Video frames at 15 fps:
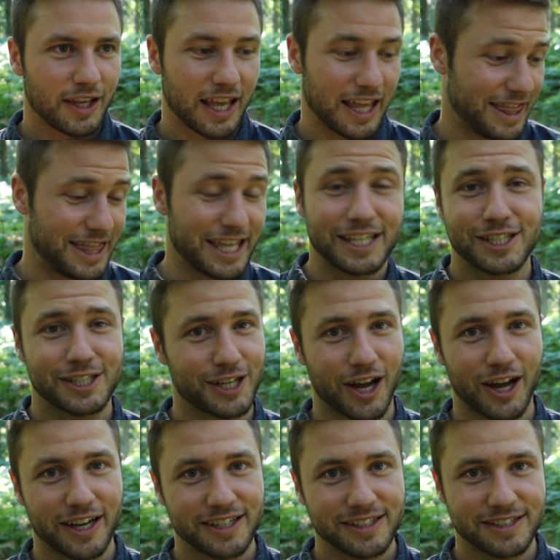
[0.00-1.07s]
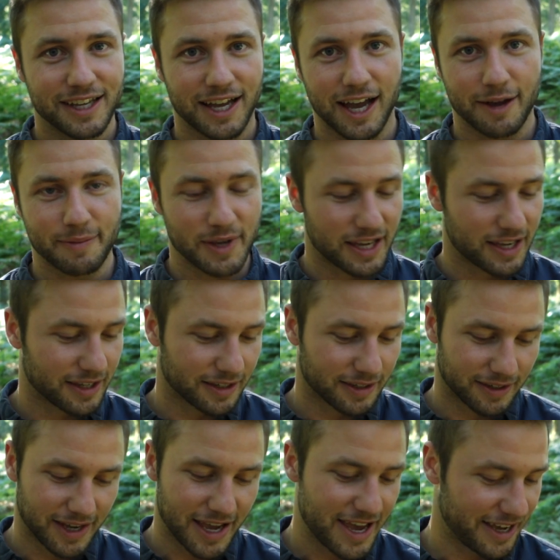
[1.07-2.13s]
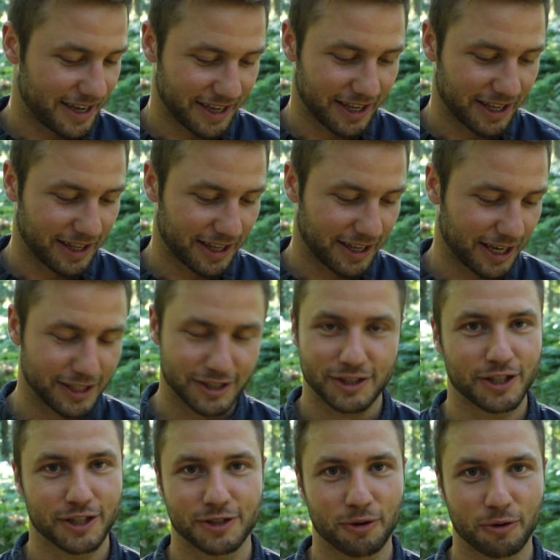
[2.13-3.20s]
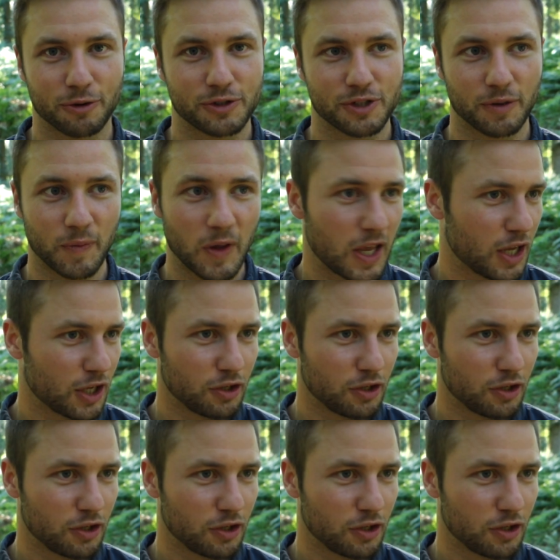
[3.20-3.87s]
in this size, I mean, it's just awesome.